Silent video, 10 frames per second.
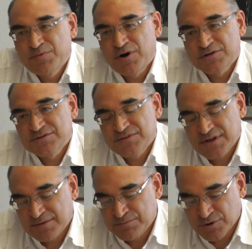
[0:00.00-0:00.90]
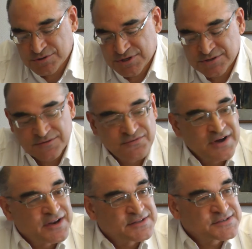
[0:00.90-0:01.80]
as part of their project on
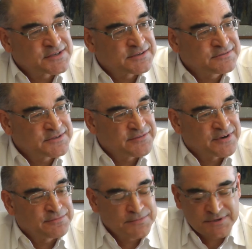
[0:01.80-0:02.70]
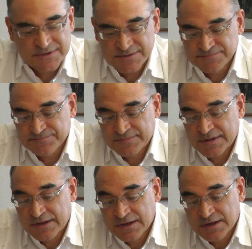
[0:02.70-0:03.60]
financing development.
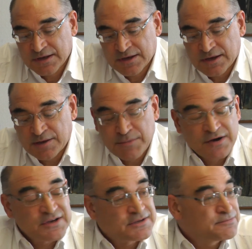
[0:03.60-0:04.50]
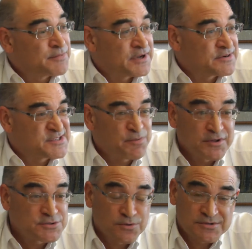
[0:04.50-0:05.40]
And my
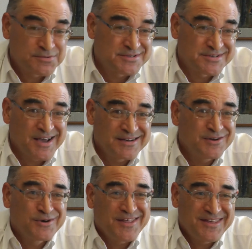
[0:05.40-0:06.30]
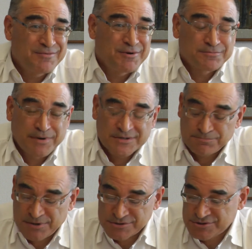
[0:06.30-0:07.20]
response was, but I know nothing
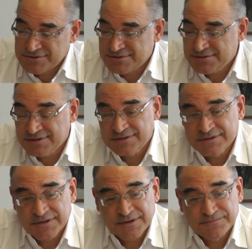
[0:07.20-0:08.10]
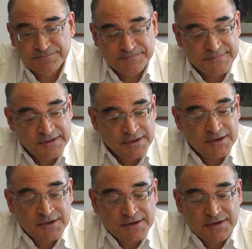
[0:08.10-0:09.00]
about pensions. And
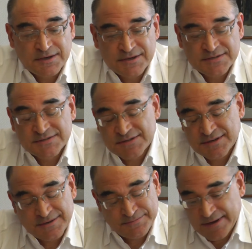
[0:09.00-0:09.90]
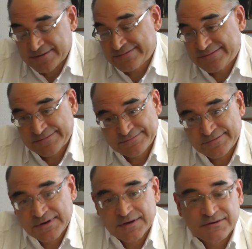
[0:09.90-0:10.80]
in his kind
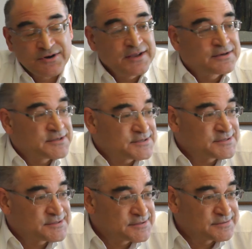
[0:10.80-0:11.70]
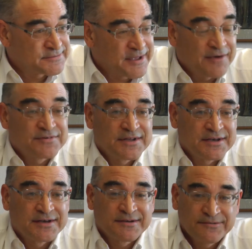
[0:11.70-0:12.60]
of reckless,
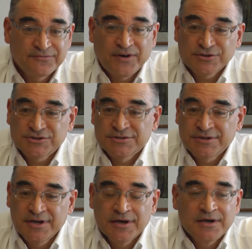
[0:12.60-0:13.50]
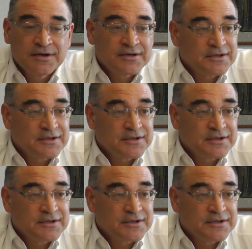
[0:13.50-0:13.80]
cavalier fashion,